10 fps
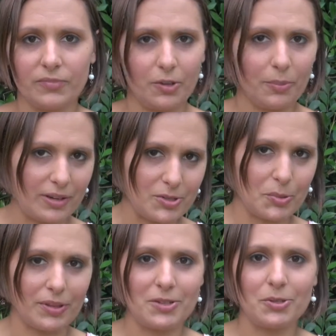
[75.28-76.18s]
go back to
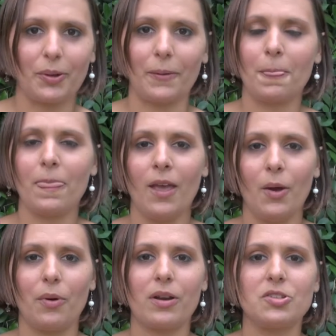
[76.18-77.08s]
what they're doing.
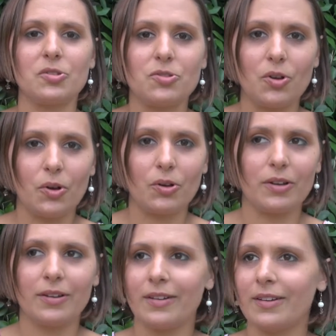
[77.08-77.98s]
Whereas your
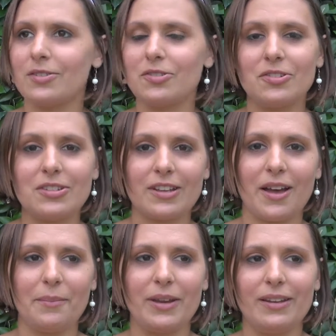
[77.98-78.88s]
dog, as soon as you
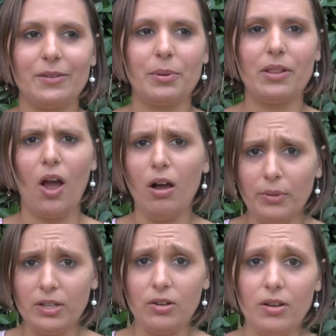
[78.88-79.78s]
come in, it'll be like, oh
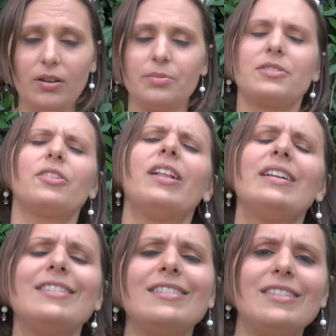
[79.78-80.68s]
my god, I'm so
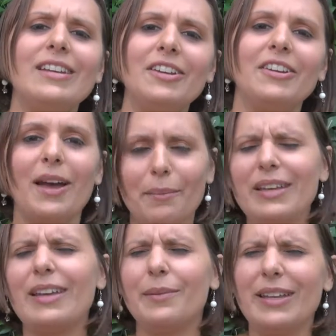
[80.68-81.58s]
glad to see you, come
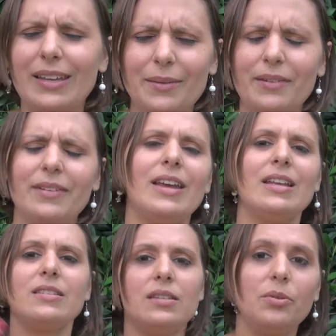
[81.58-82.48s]
in,
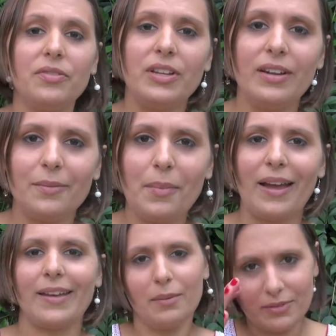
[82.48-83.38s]
see what I've done out
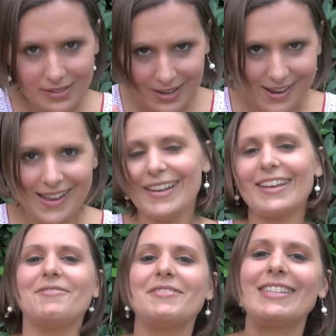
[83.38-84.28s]
back, come and see.
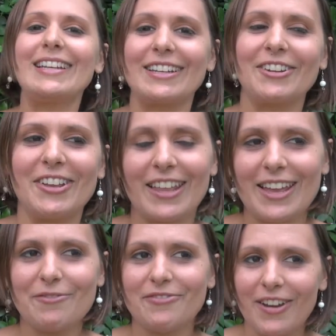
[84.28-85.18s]
You know, they
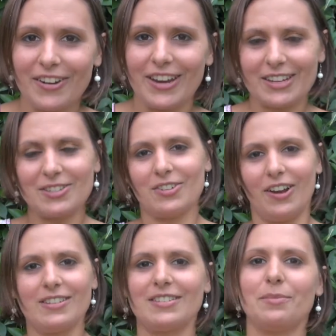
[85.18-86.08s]
get very
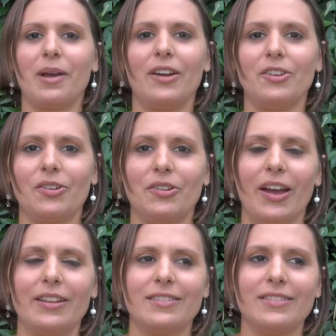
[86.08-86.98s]
excited about you,
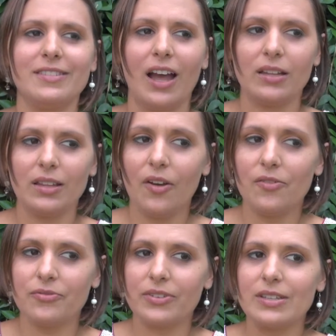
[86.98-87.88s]
and that
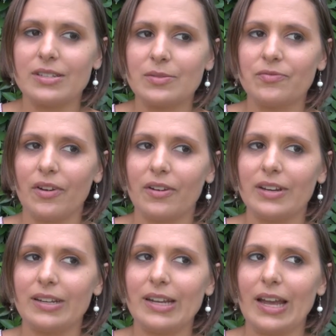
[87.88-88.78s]
love is
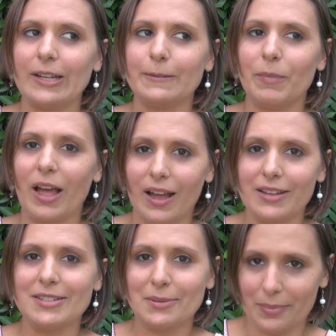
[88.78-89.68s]
very
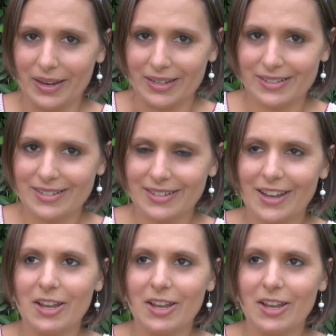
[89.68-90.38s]
hard to beat.